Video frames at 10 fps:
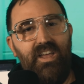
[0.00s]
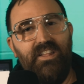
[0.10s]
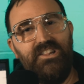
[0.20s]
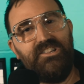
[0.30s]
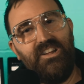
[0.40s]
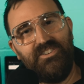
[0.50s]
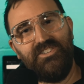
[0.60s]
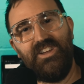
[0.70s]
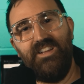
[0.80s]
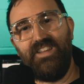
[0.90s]
it's
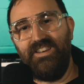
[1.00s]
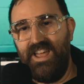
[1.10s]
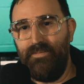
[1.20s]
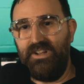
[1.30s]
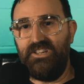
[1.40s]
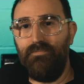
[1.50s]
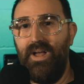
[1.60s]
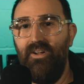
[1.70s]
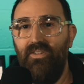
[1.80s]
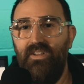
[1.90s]
such a dynamic
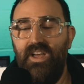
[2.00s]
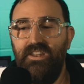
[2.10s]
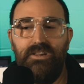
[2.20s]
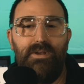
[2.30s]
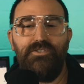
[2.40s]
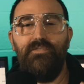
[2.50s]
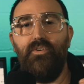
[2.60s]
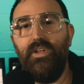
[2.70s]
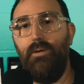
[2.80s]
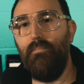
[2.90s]
spell, and especially
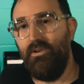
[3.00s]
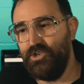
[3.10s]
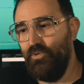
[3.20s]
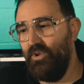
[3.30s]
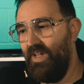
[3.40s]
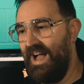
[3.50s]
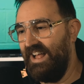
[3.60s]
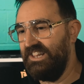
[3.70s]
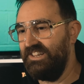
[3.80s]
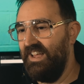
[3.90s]
for like a martial
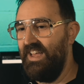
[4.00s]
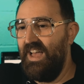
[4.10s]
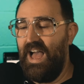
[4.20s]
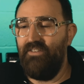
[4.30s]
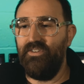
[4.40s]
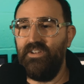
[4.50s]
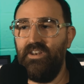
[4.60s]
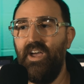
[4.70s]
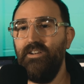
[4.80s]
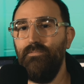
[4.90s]
class, having
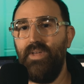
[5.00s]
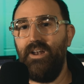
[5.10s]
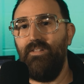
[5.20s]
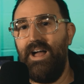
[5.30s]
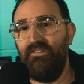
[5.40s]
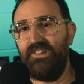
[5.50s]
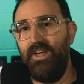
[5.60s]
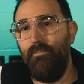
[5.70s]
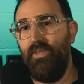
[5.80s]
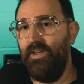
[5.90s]
an item that allows
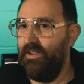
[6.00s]
them